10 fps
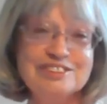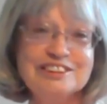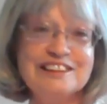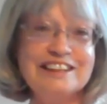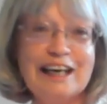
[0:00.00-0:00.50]

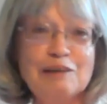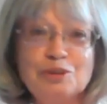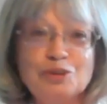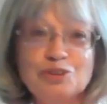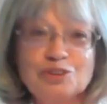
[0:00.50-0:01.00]

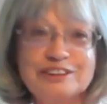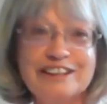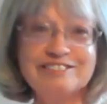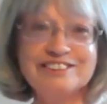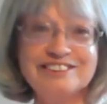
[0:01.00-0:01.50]
slam the door
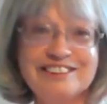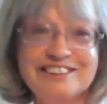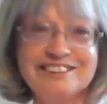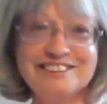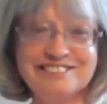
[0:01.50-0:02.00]

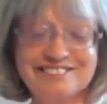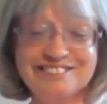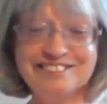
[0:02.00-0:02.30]
downstairs,